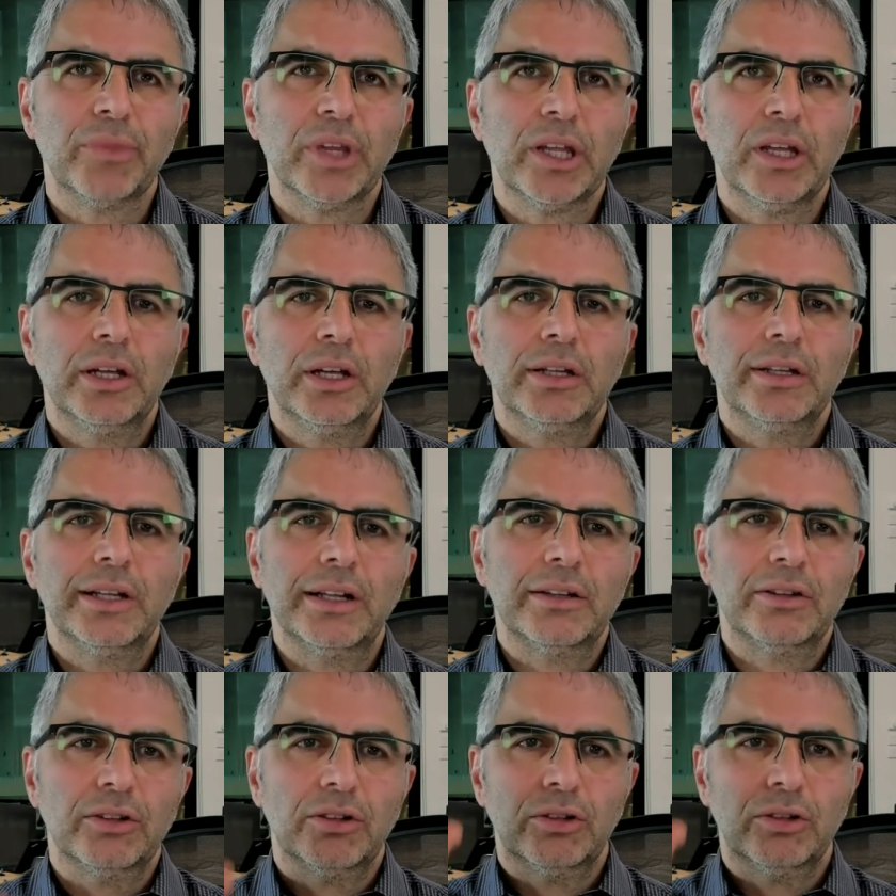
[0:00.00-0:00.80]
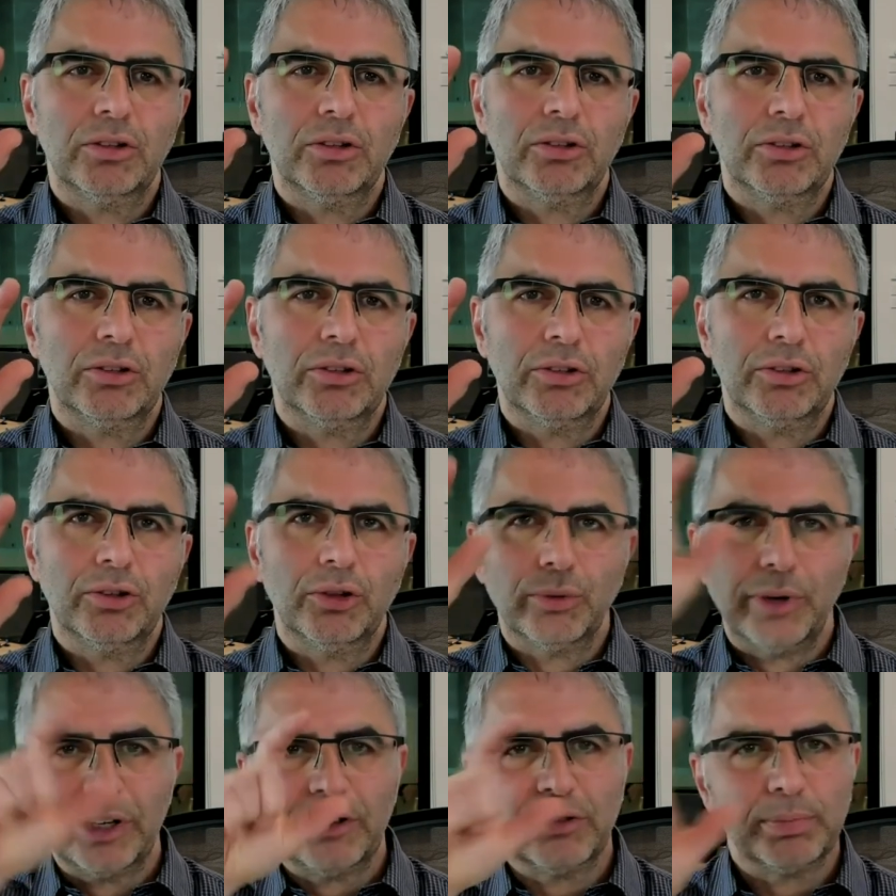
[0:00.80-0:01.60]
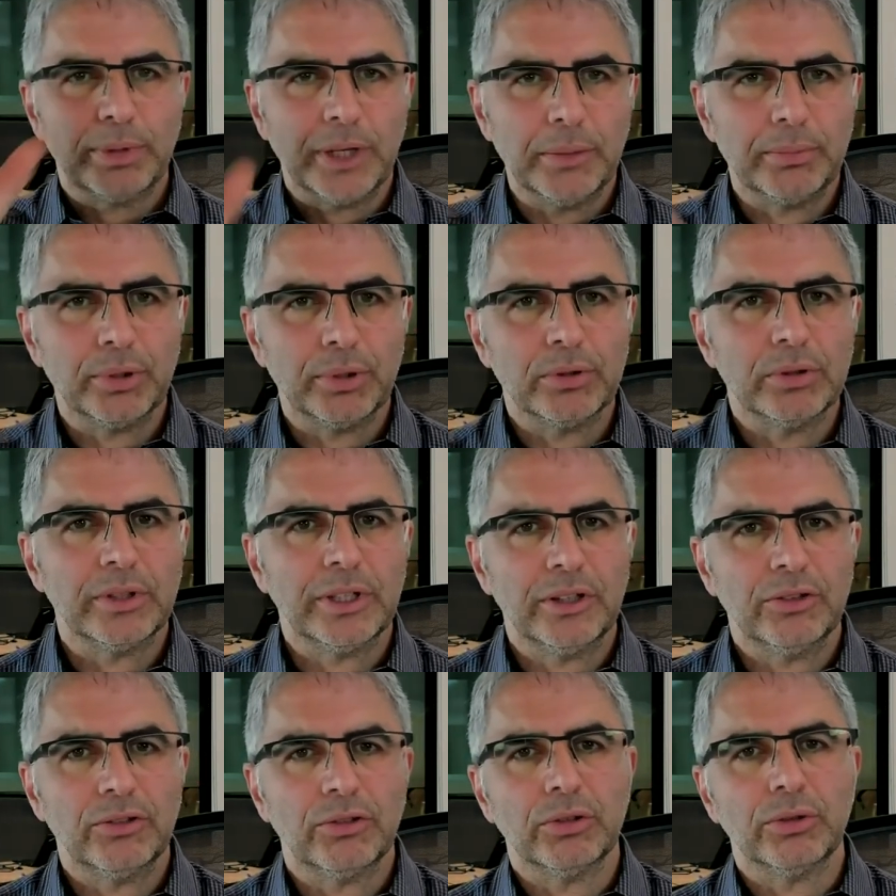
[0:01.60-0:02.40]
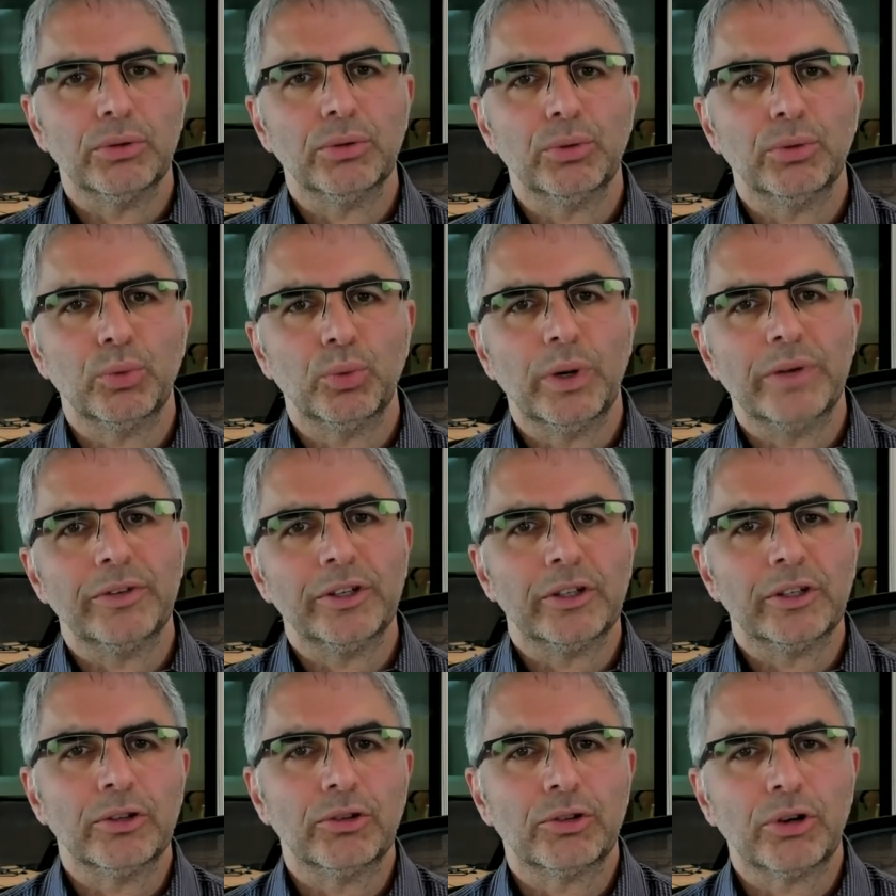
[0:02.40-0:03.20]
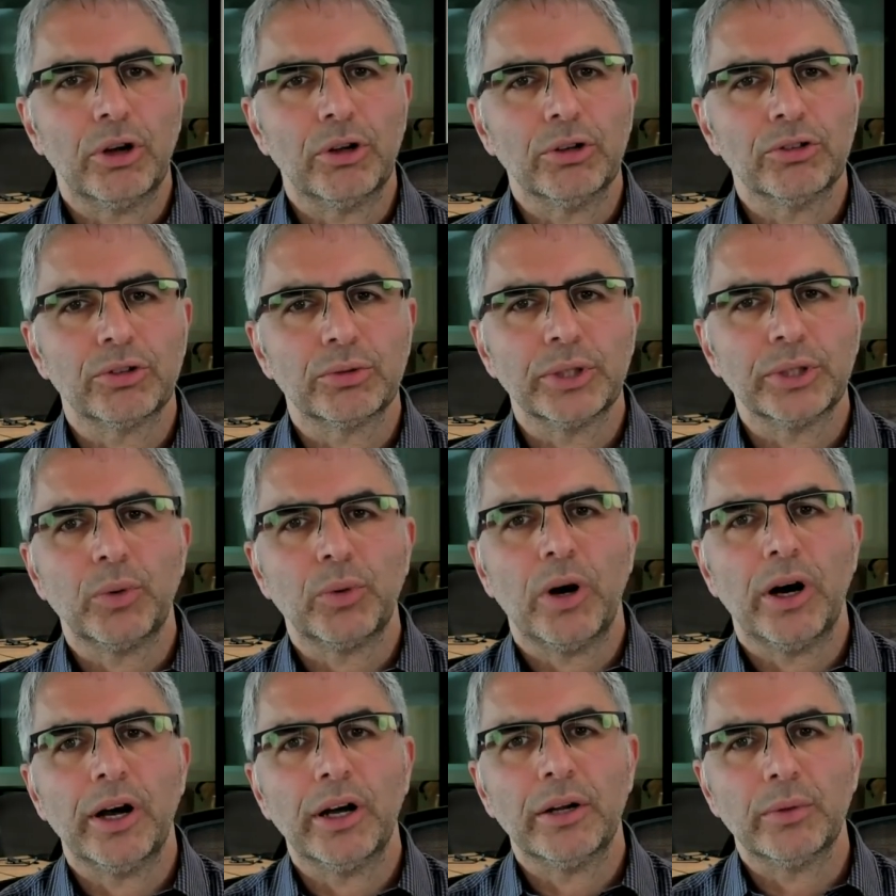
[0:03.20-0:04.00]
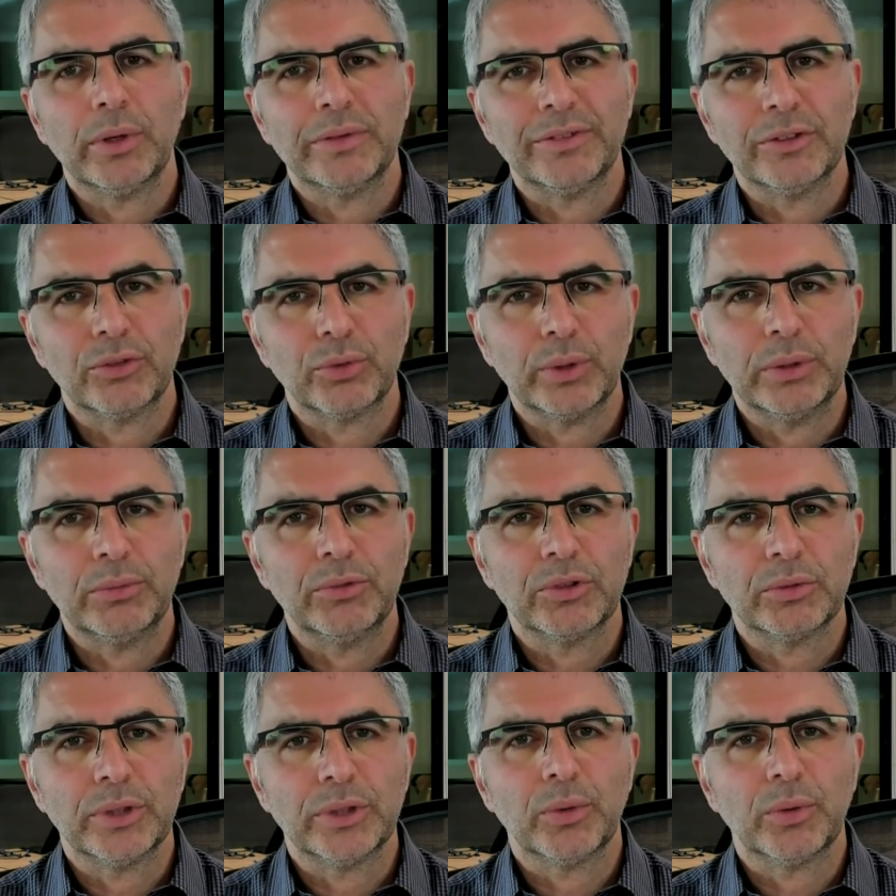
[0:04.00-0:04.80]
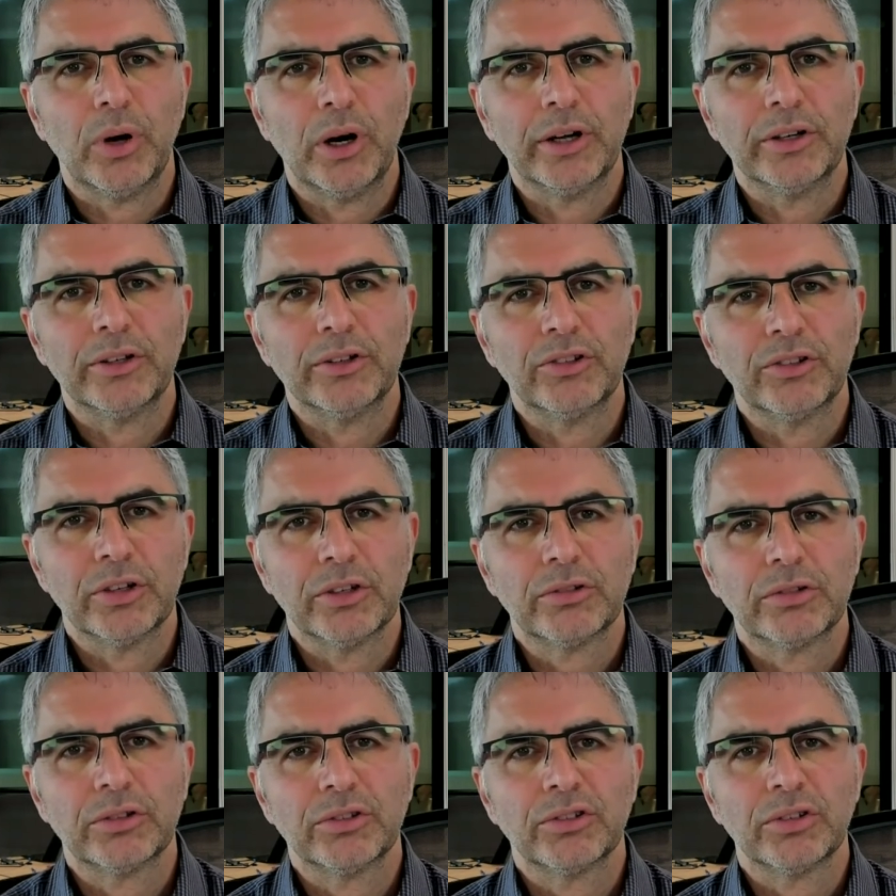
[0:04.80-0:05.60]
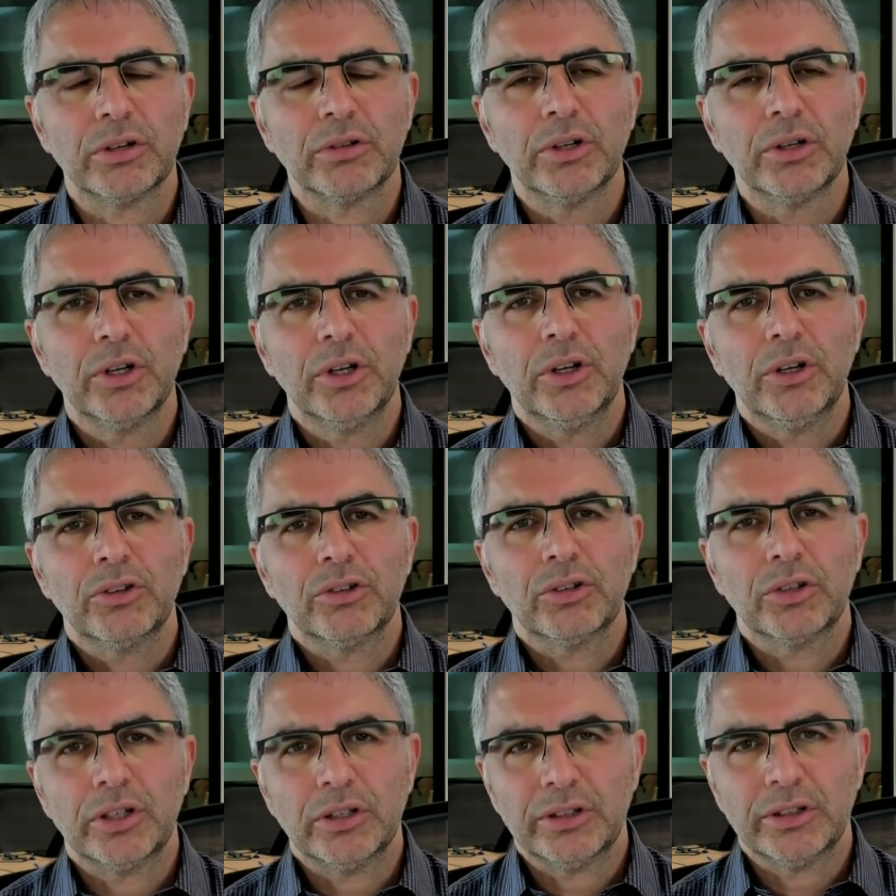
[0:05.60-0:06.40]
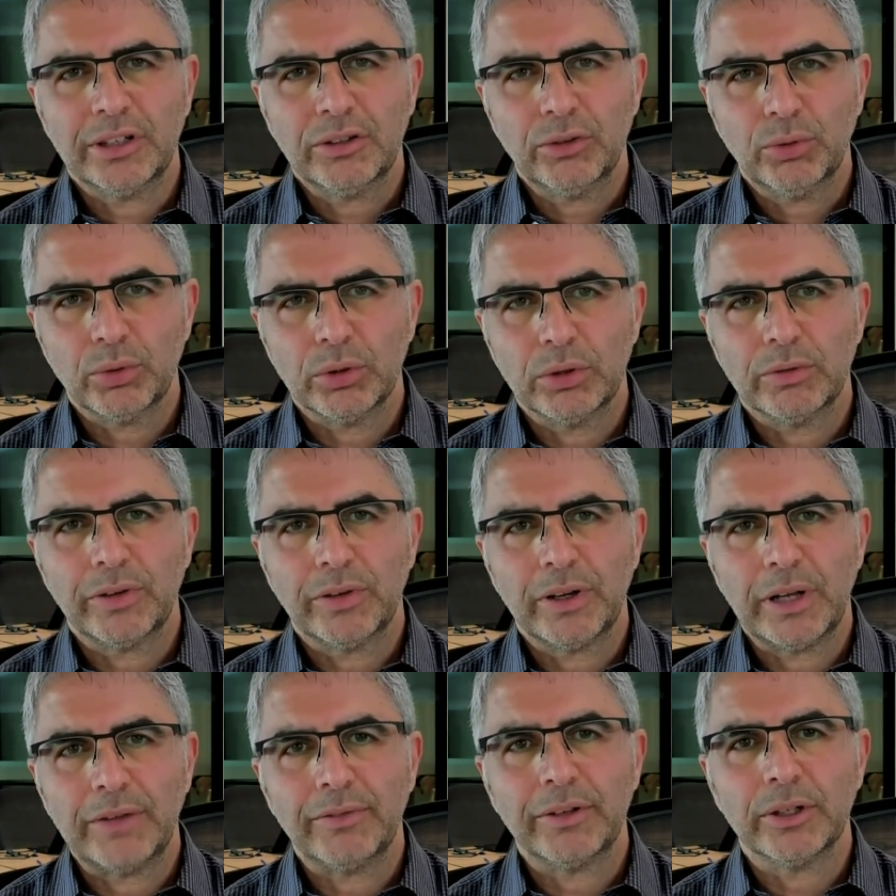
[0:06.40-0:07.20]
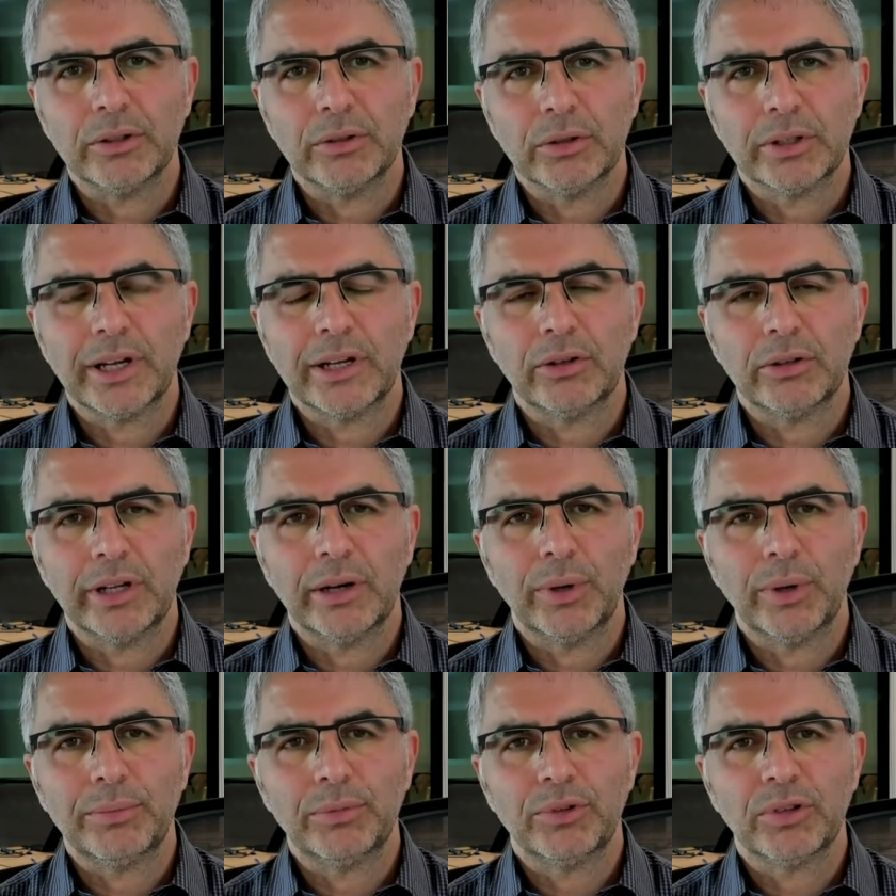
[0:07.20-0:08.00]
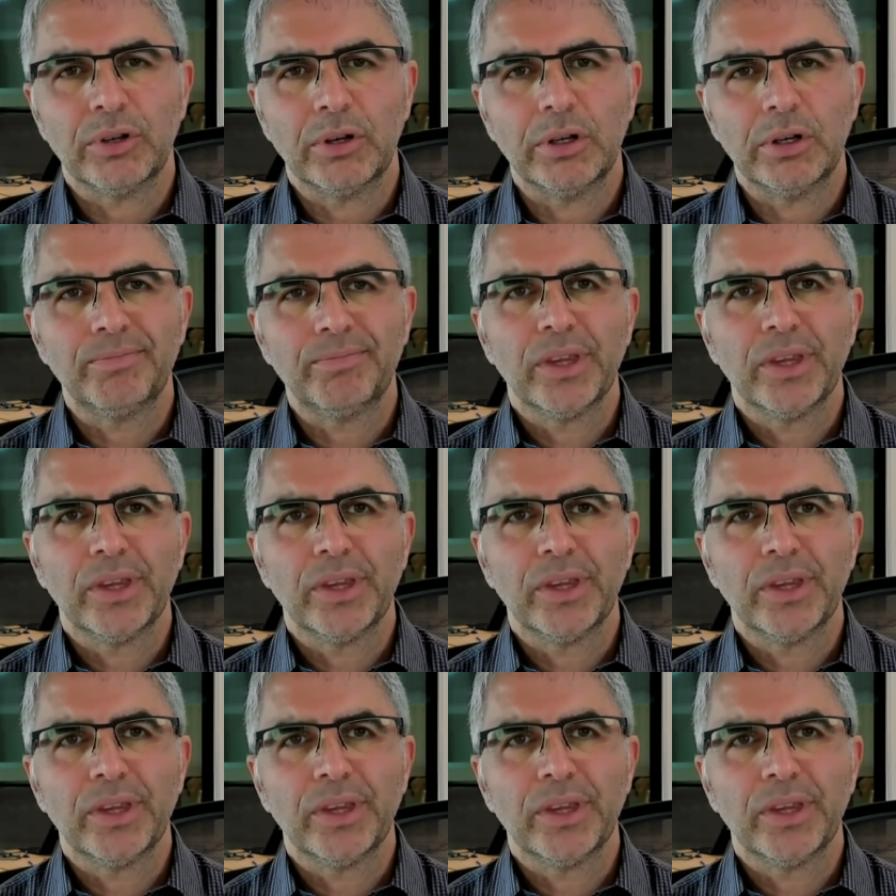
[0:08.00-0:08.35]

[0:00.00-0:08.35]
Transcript: that directs people into whether controls are required, whether swims are required, etc. So that's worth having a look at on our website.